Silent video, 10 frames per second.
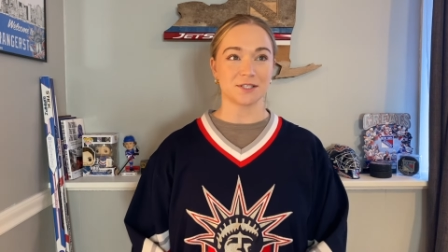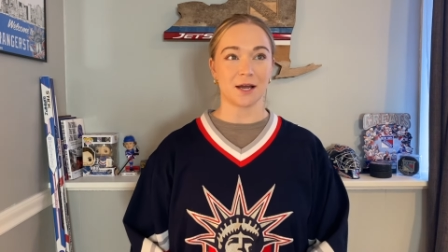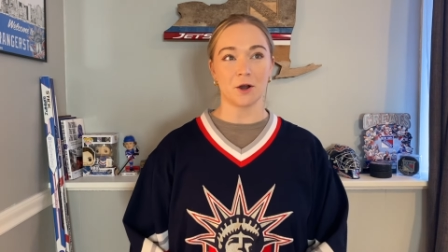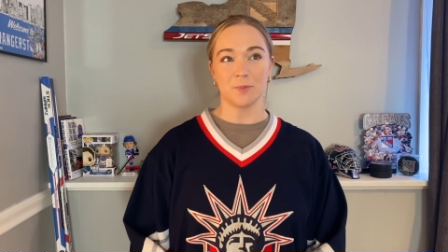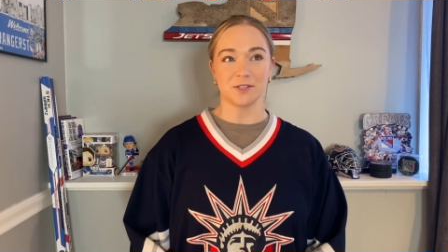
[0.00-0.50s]

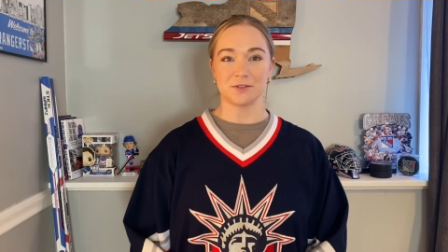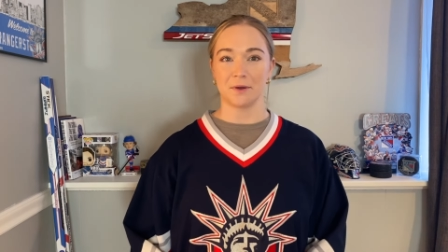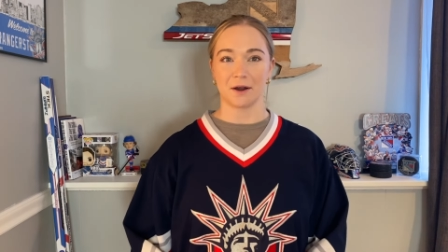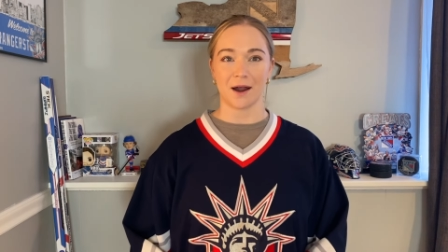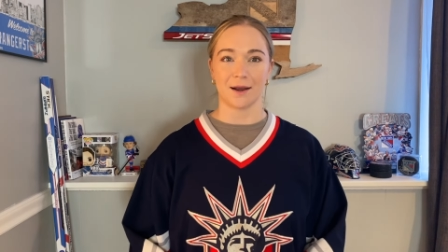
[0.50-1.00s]
I hope he's
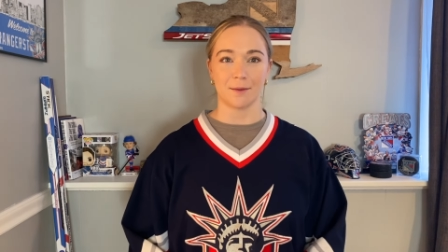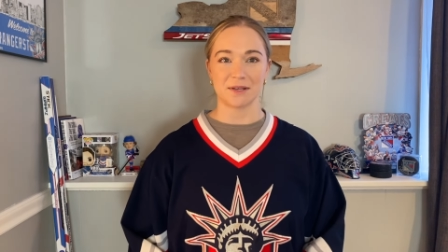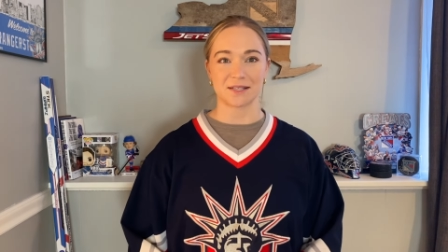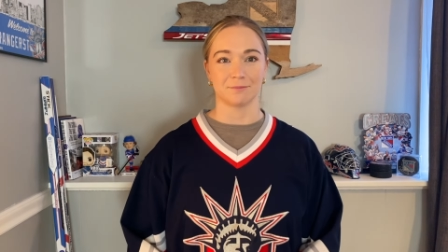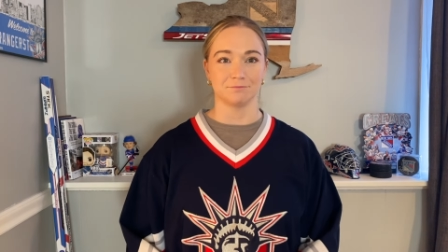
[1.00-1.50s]
doing all right. I
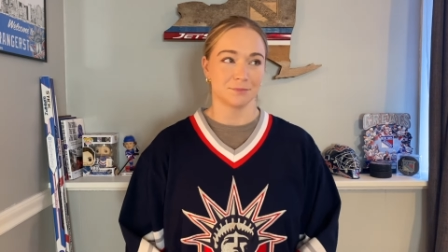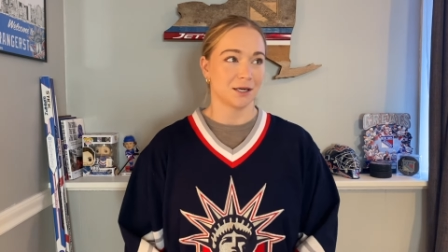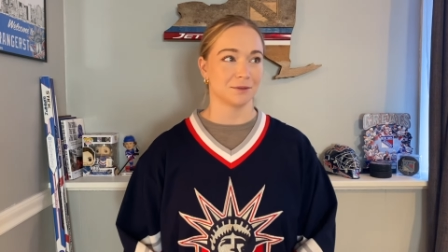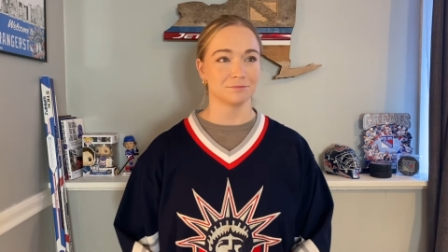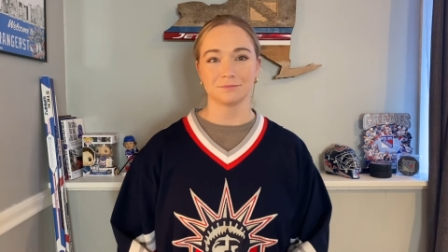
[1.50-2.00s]
miss him.
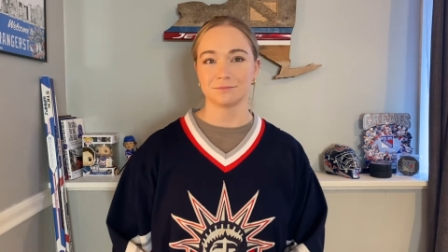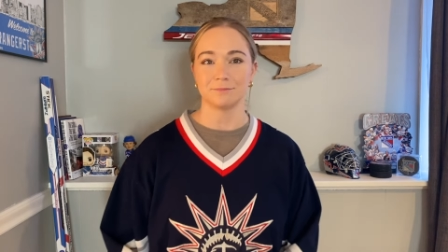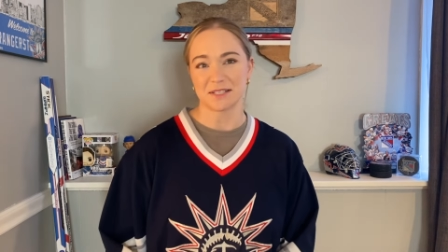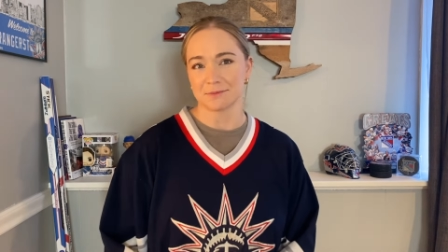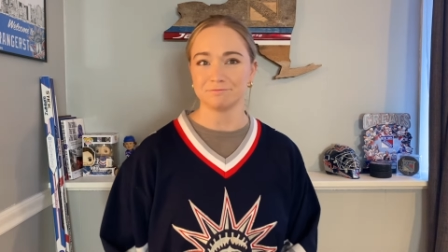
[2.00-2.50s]
I miss him.